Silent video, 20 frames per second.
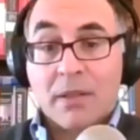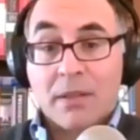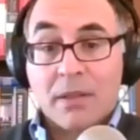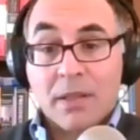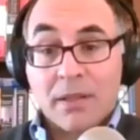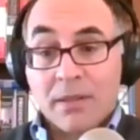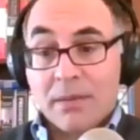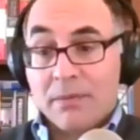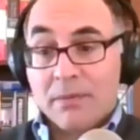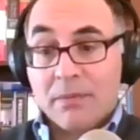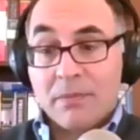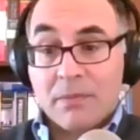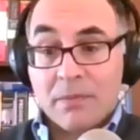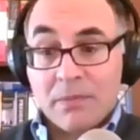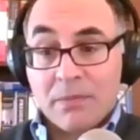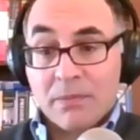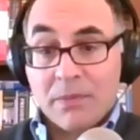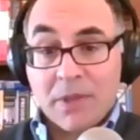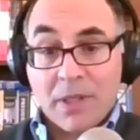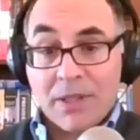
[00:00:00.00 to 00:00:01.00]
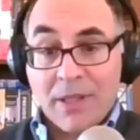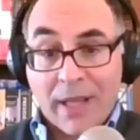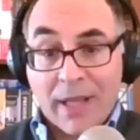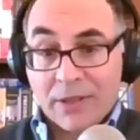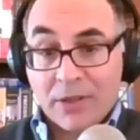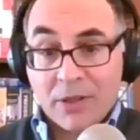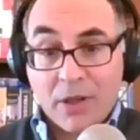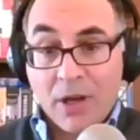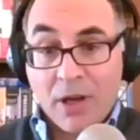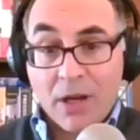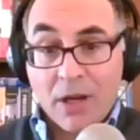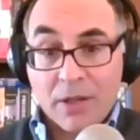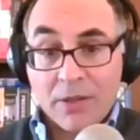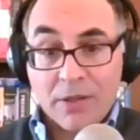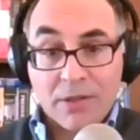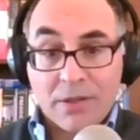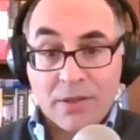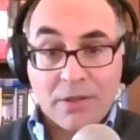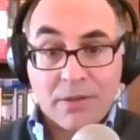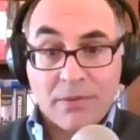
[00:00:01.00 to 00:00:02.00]
Did did that
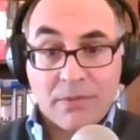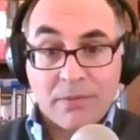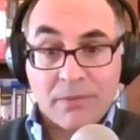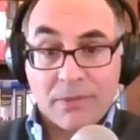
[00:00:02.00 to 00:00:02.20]
cause,